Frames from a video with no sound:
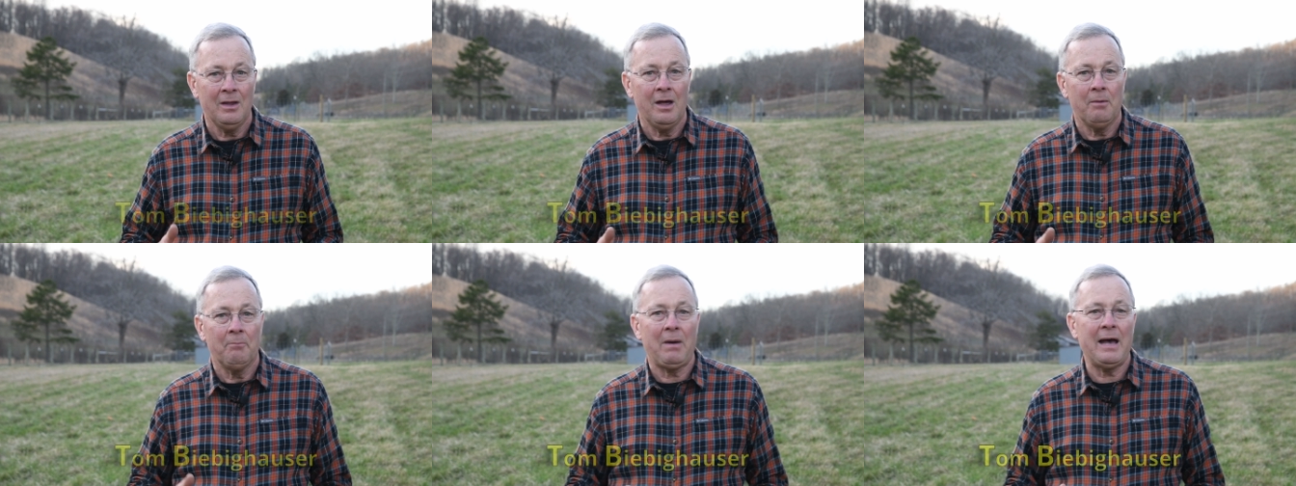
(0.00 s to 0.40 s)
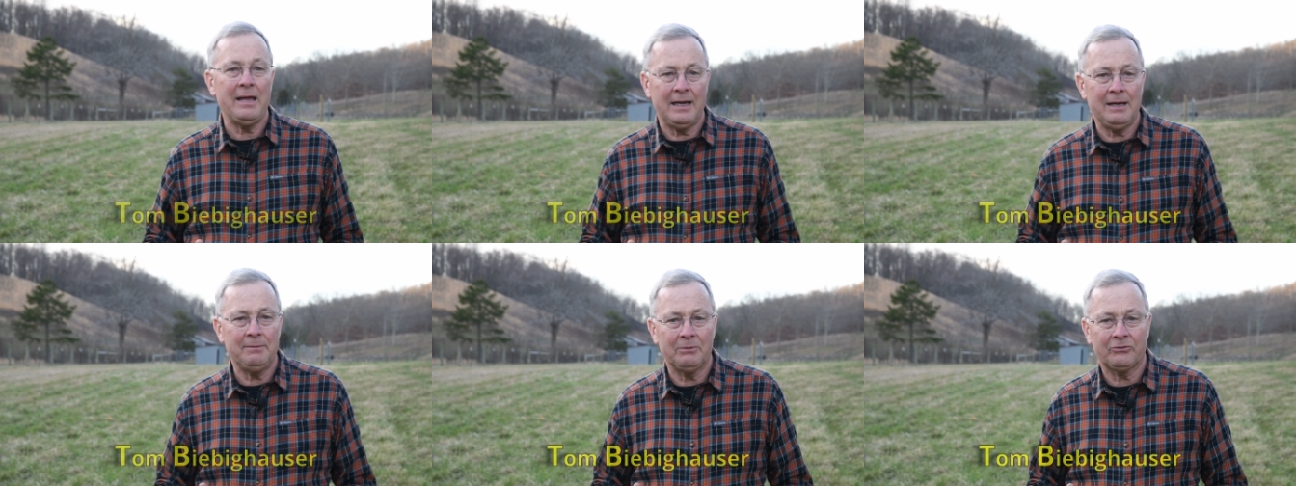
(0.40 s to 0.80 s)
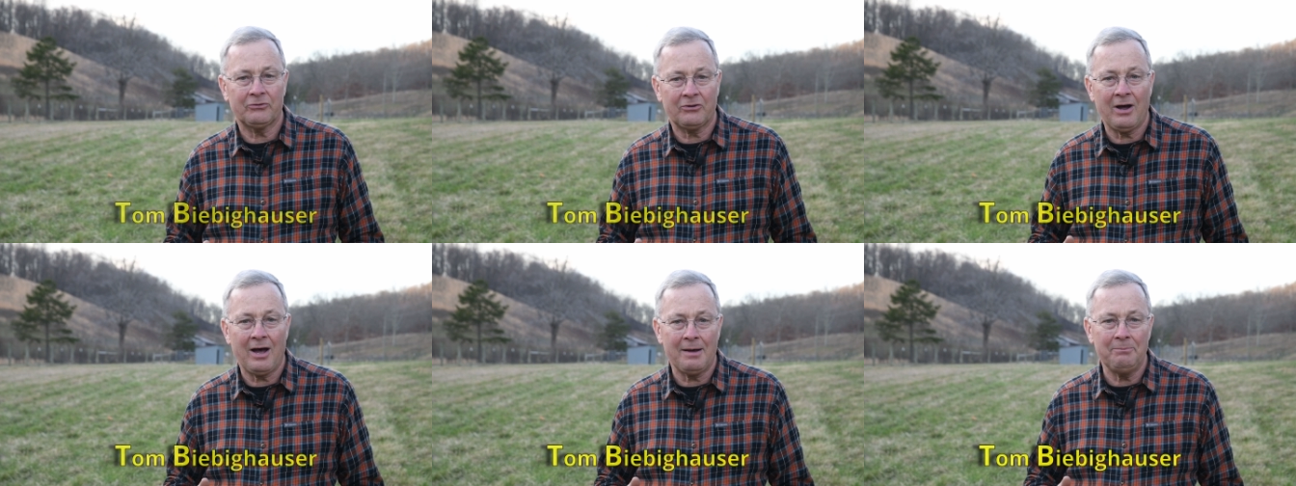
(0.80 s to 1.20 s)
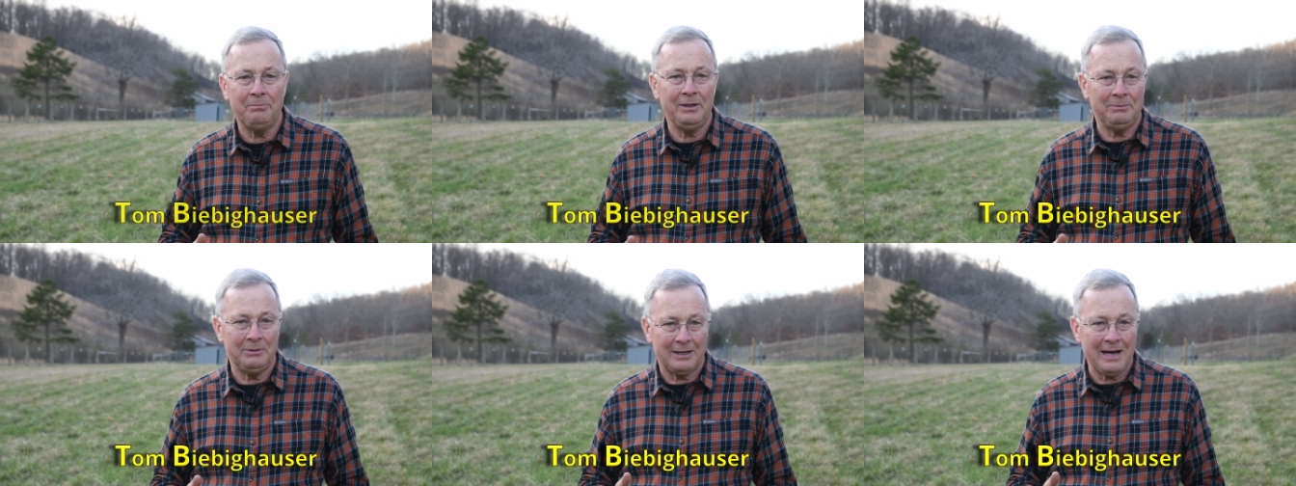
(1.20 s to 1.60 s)
My name is Tom
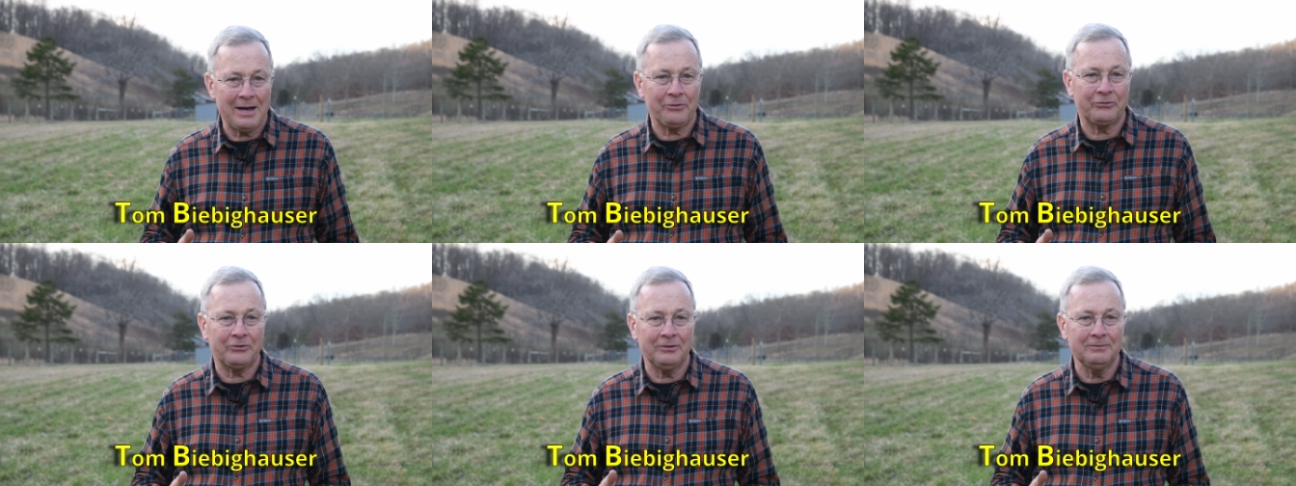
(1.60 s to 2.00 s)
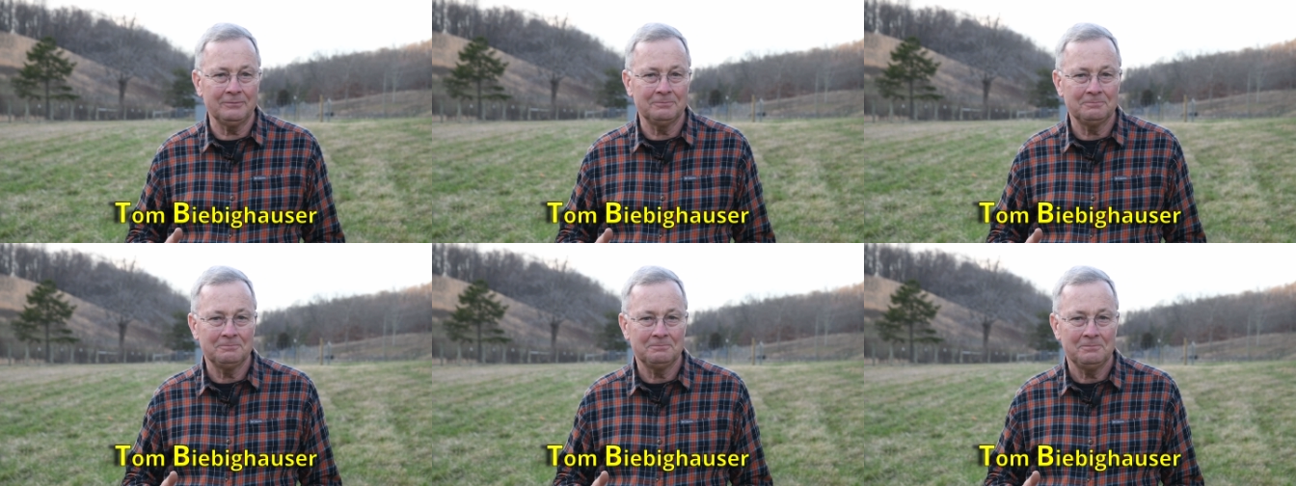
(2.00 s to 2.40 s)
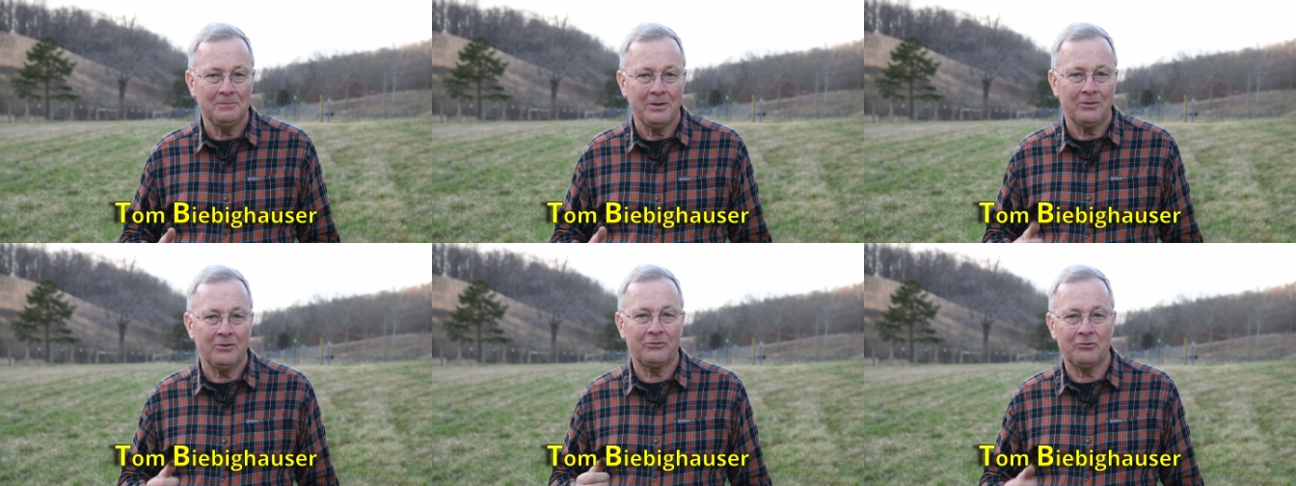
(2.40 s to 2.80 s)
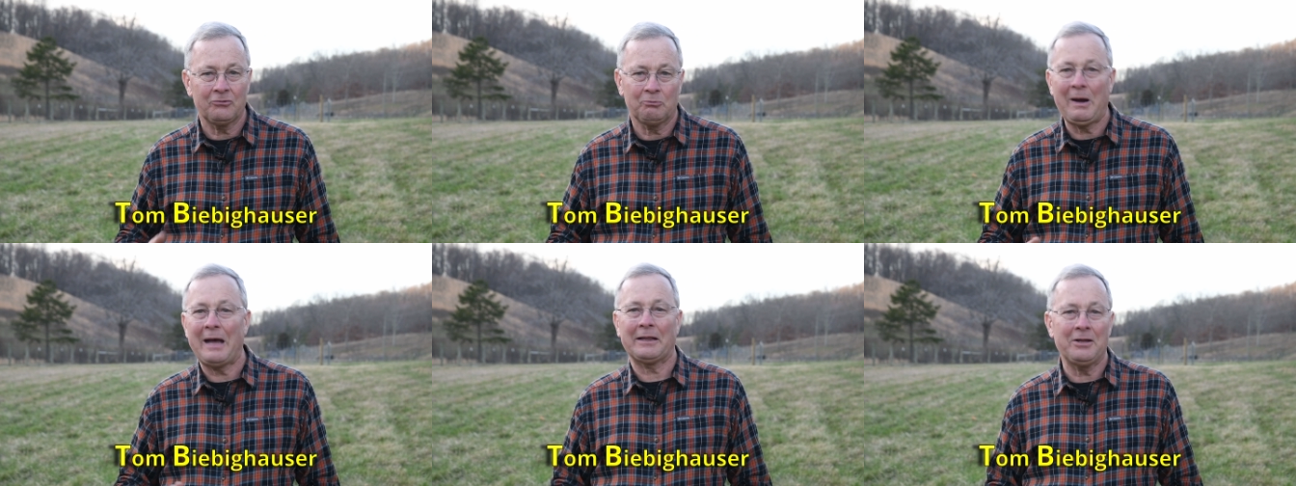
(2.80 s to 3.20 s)
Biebighauser. This is
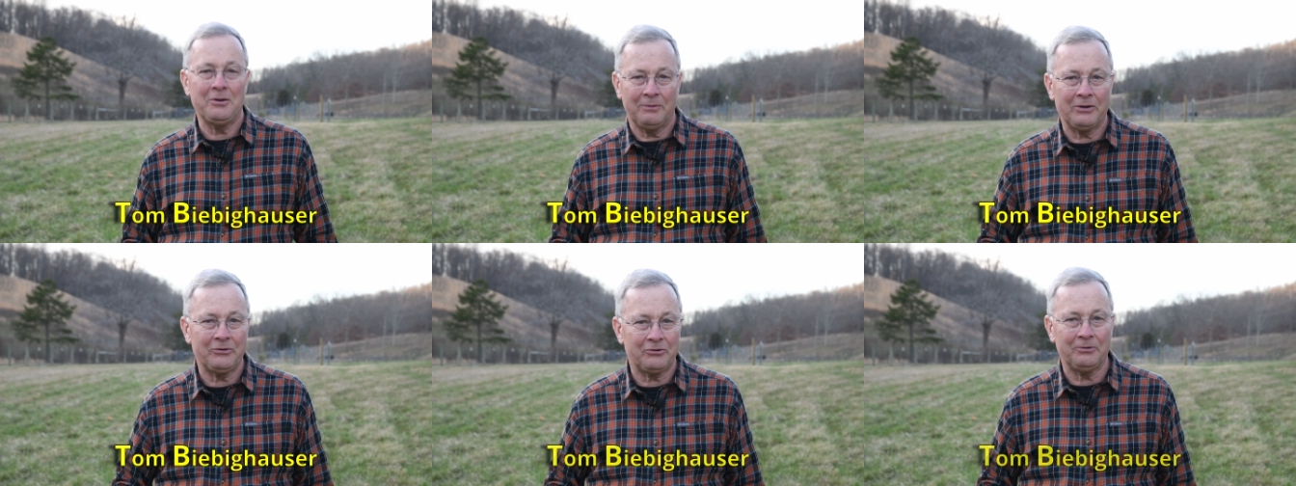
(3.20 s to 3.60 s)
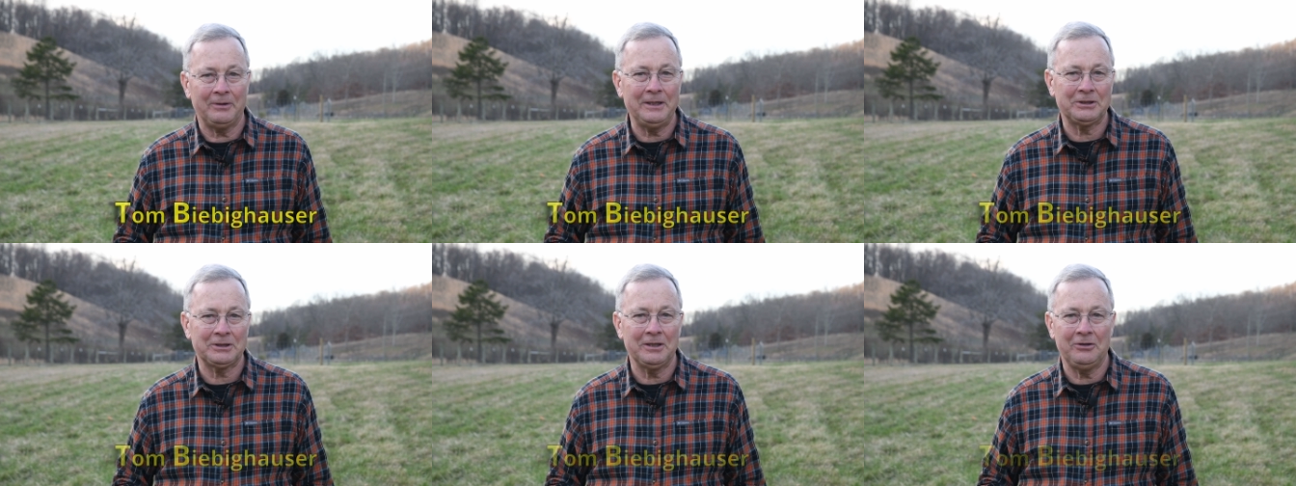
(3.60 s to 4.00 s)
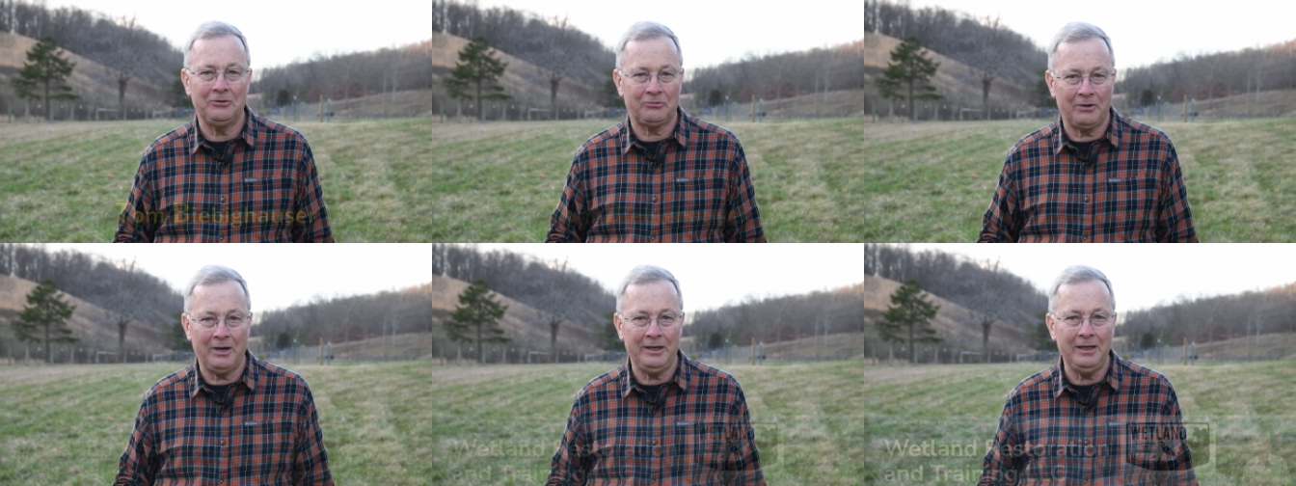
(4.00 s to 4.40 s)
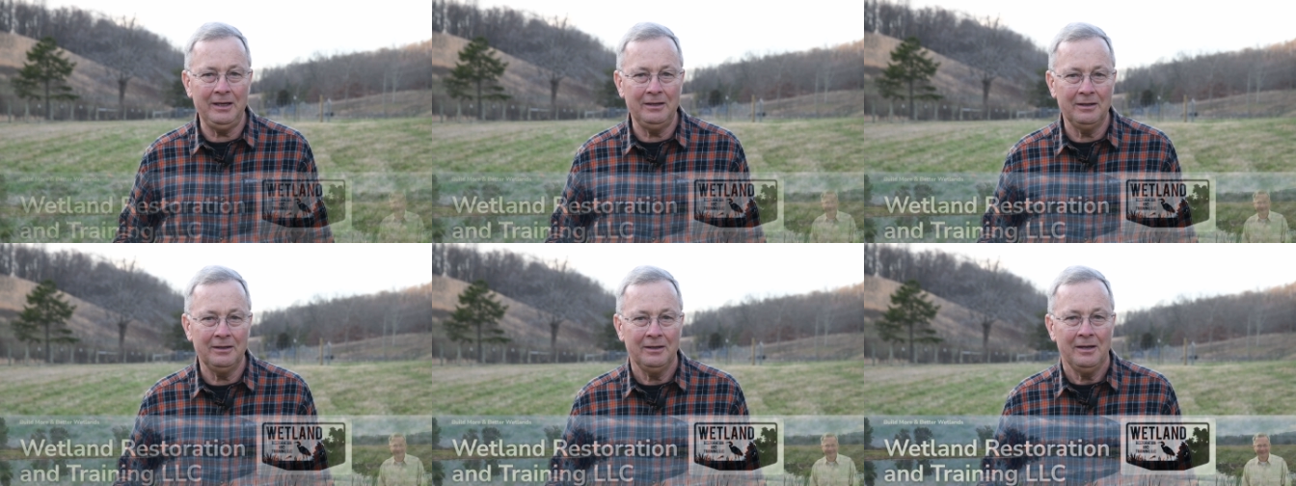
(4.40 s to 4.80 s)
Wetland Restoration and Training.
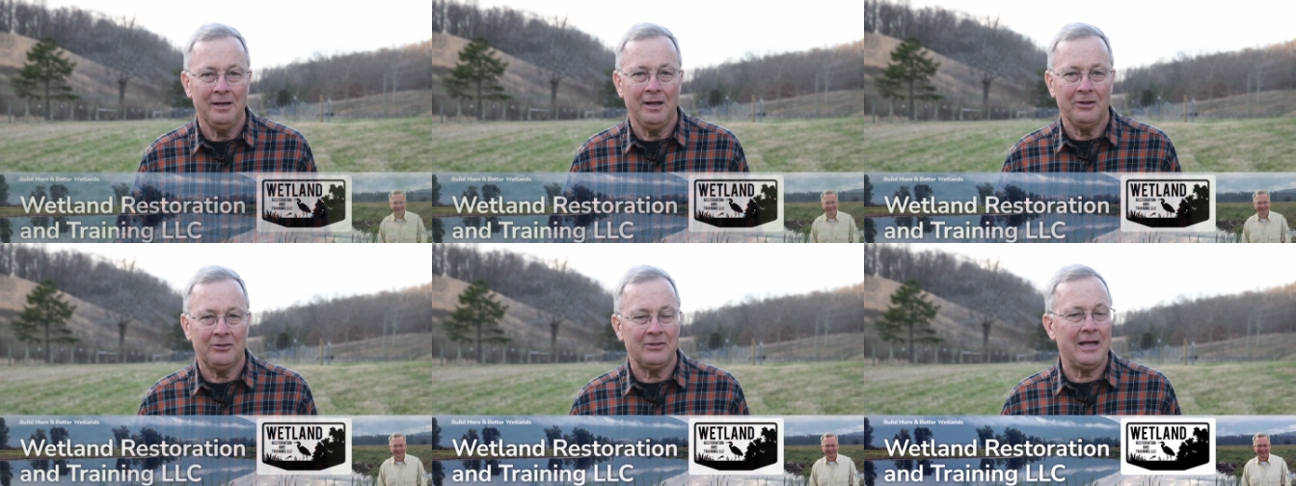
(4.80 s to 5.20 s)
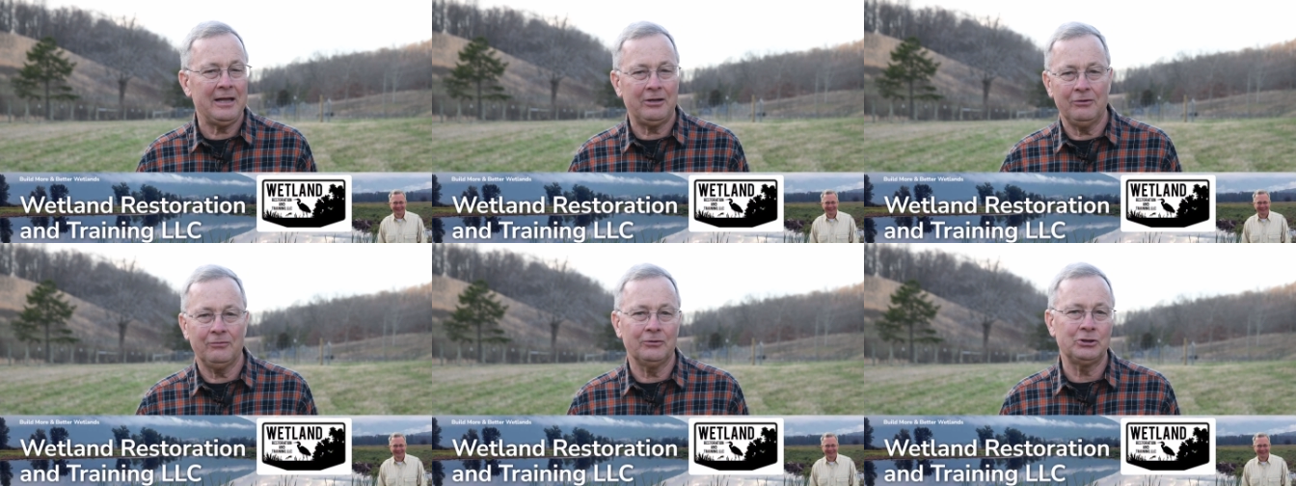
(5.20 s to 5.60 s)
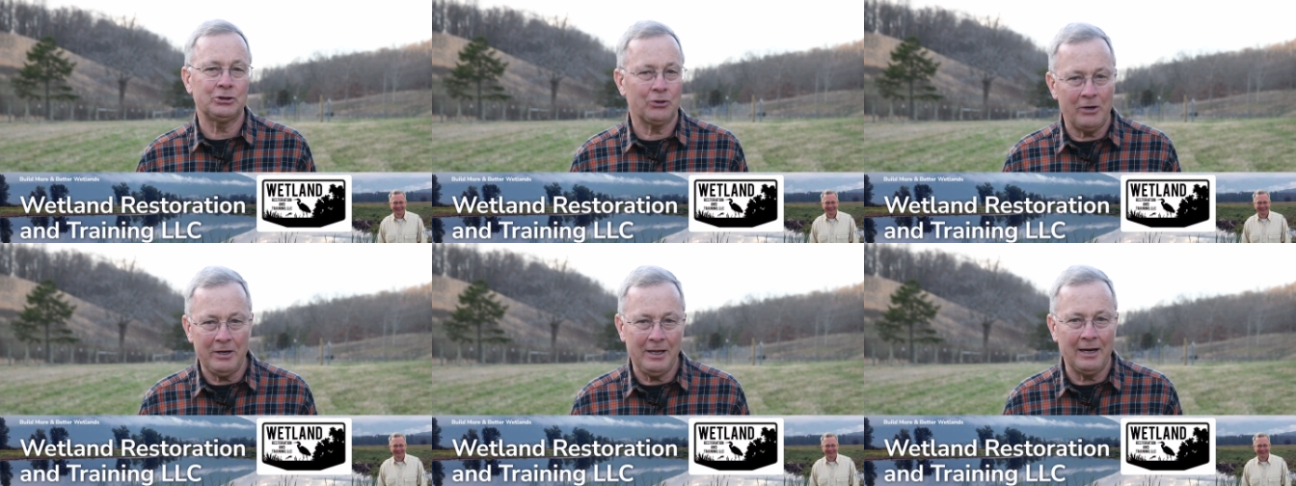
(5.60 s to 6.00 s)
Thank you for joining